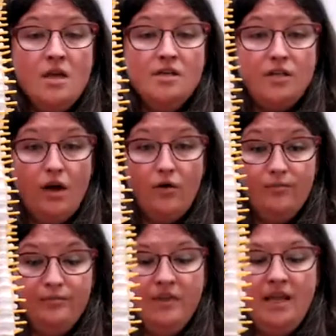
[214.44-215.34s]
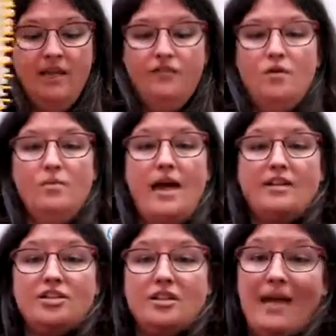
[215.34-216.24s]
So if you
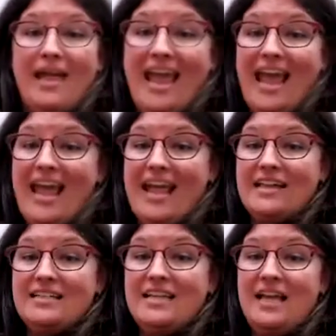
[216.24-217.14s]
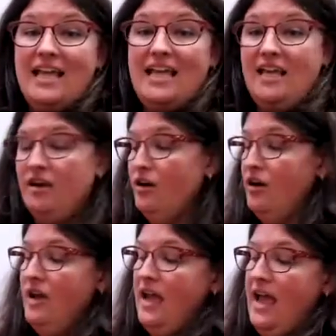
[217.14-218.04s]
imagine that my hand
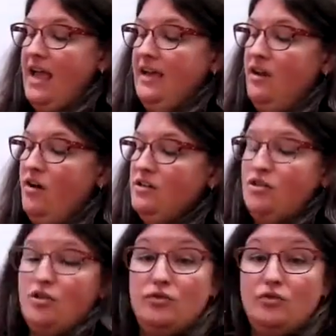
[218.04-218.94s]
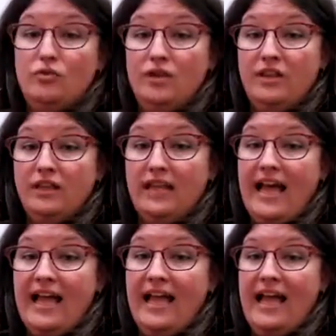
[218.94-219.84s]
here hanging onto the
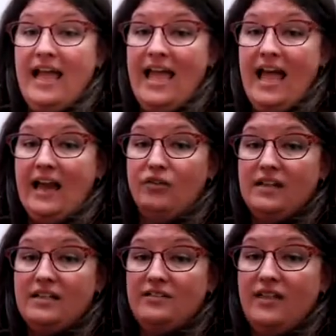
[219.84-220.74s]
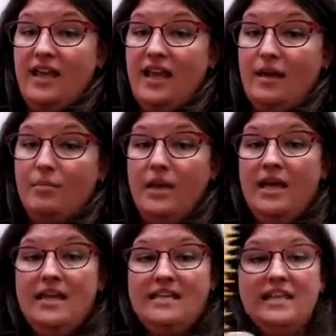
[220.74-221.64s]
leg and crest of the hip
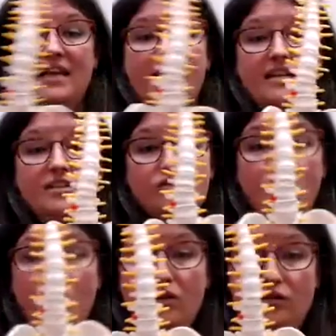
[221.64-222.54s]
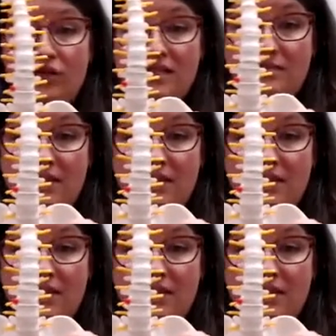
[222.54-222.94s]
is a nice strong gluteus